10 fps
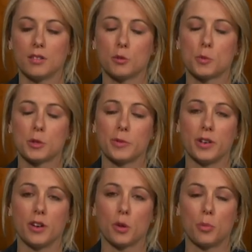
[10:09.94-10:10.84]
which brings me to
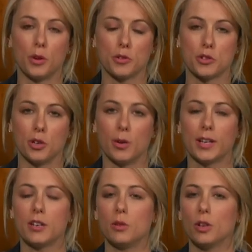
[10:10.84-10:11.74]
another point of the show. I
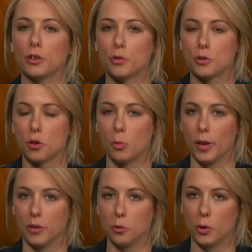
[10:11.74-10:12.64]
can no longer do the show in
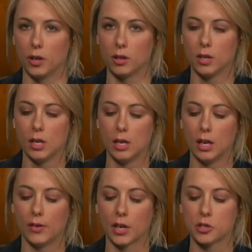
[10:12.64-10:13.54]
my underwear.
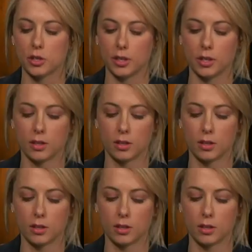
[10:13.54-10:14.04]
I've actually...